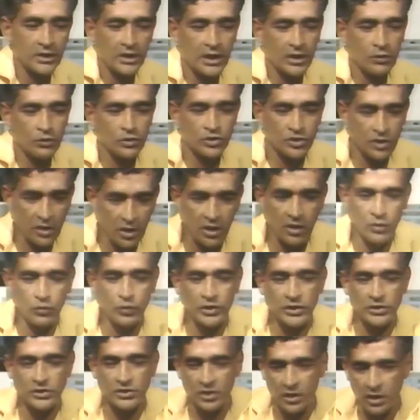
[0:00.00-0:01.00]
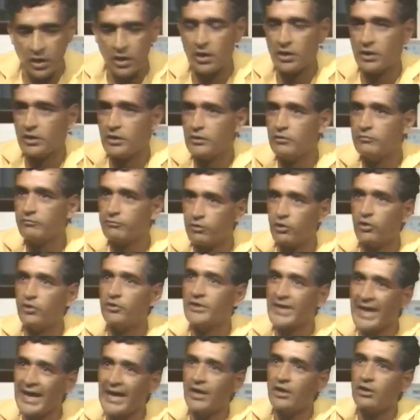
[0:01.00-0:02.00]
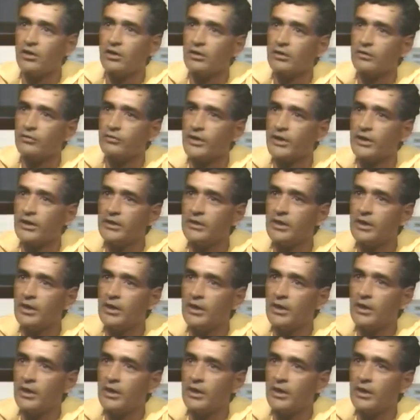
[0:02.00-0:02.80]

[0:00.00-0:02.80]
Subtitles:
and I was always calling for dialogue, right?